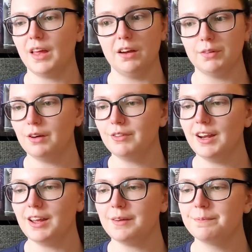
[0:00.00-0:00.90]
Have not read
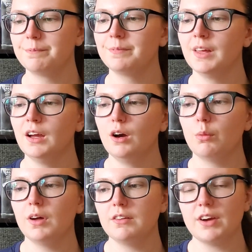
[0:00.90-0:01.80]
it.
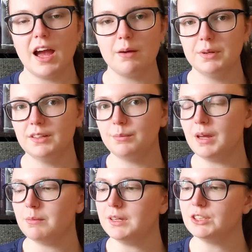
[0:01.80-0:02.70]
Whatever Happened to
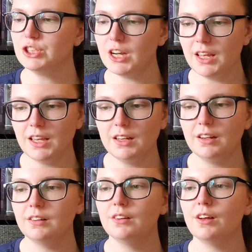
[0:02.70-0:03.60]
Baby
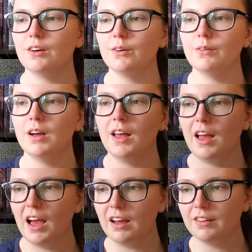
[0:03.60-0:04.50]
Jane? No.
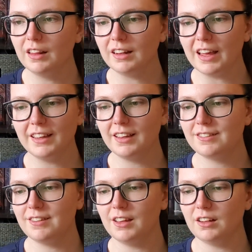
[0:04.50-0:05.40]
How the Light
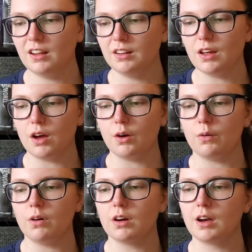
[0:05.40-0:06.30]
Gets In?
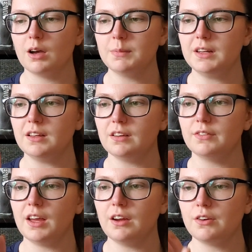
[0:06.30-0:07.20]
No. A Comedy of
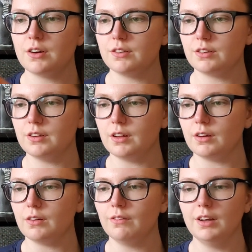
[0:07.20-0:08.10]
Errors?
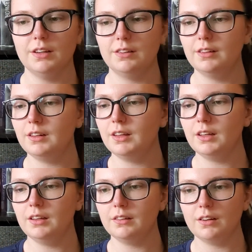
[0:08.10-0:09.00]
No.
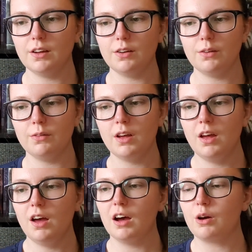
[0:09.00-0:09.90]
Deenie? No.
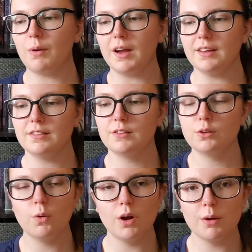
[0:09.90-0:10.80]
A Quiet
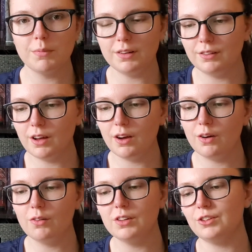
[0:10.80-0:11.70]
Storm?
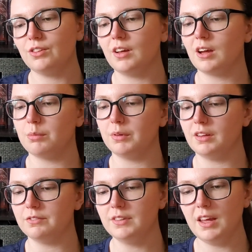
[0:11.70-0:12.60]
No. Just a Couple
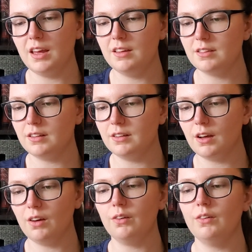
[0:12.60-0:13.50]
of Days?
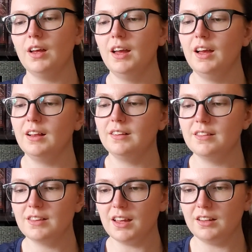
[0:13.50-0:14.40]
No.
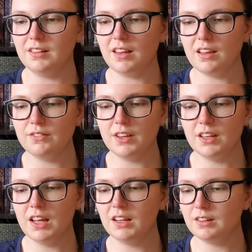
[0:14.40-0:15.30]
Lisa and
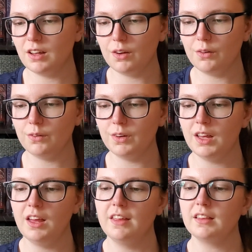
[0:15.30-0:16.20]
David? No.
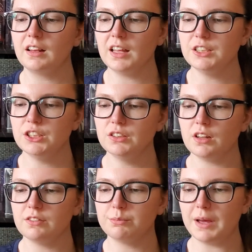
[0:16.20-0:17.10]
The Legend
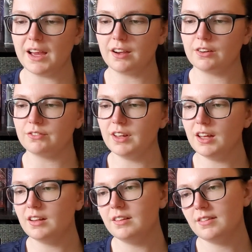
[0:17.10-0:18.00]
of Bagger
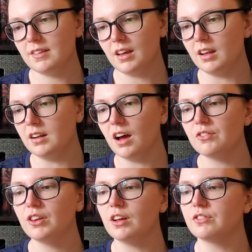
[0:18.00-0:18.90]
Vance? A
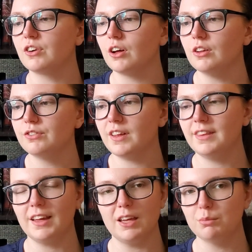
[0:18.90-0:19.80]
Novel of Golf and
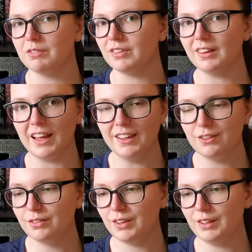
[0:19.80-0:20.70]
the Game of Life?
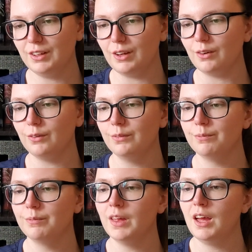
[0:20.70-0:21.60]
No.
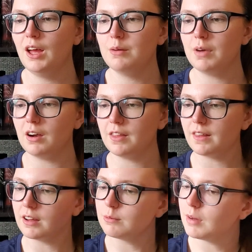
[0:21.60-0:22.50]

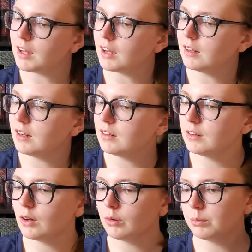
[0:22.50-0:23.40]
Marathon Man?
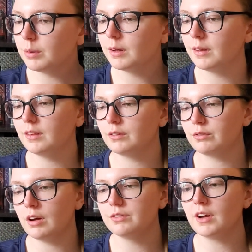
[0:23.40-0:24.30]
Nope. The
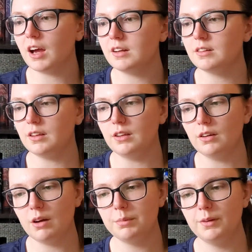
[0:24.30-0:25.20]
Rough Guide to
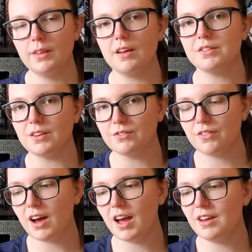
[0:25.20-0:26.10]
Europe
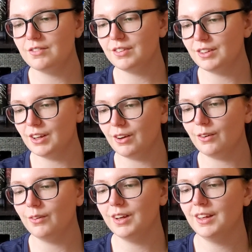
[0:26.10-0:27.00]
2005?
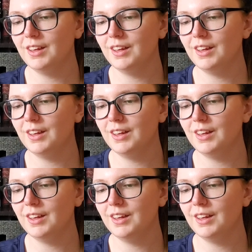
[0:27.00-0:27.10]
No.